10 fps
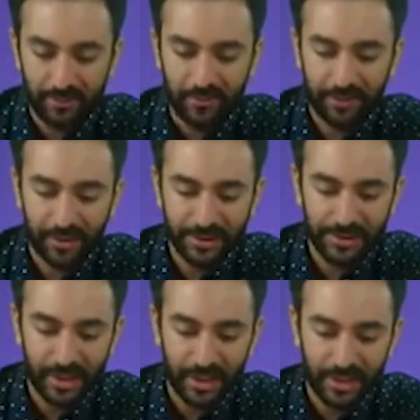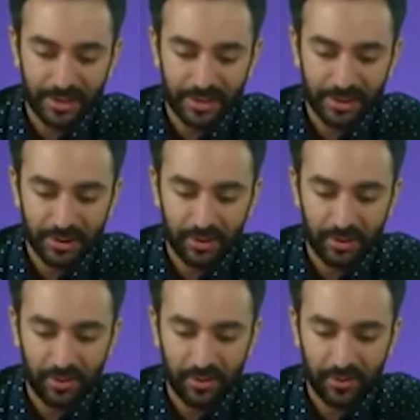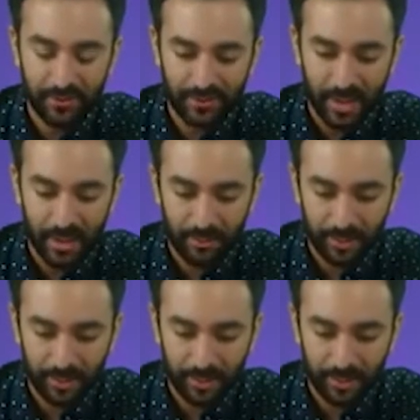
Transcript: in the first edge